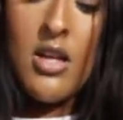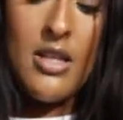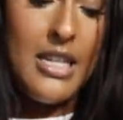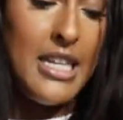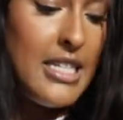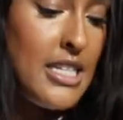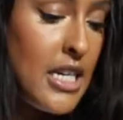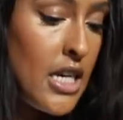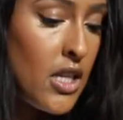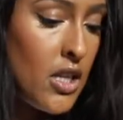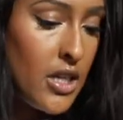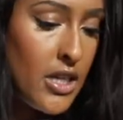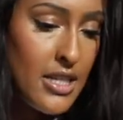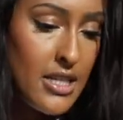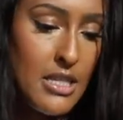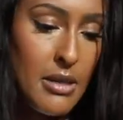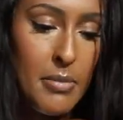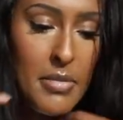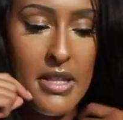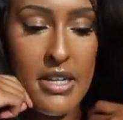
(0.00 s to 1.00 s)
Let's take a look at
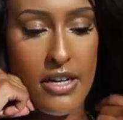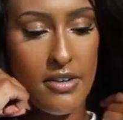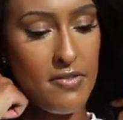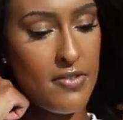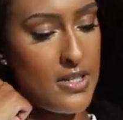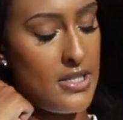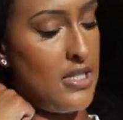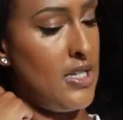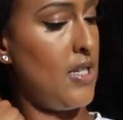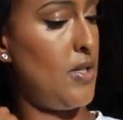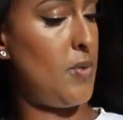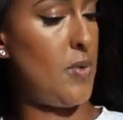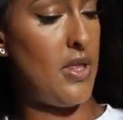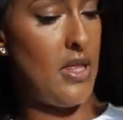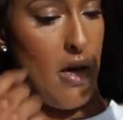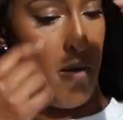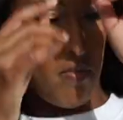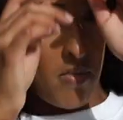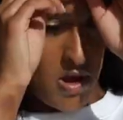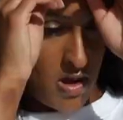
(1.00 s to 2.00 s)
some of the differences with
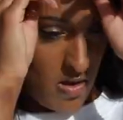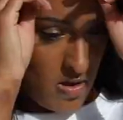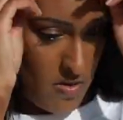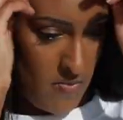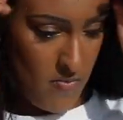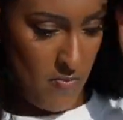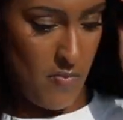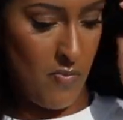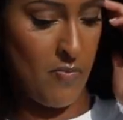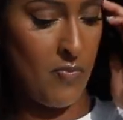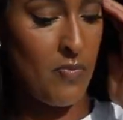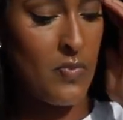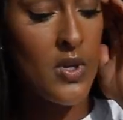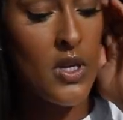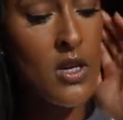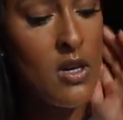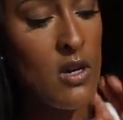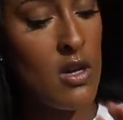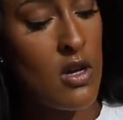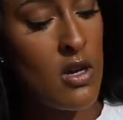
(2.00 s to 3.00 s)
them.
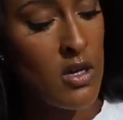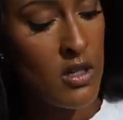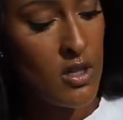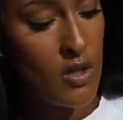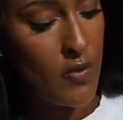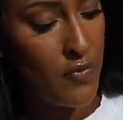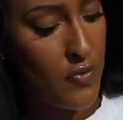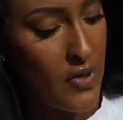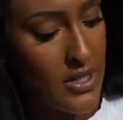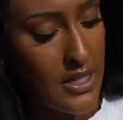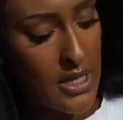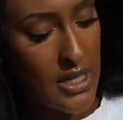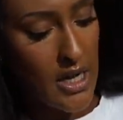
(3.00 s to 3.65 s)
So first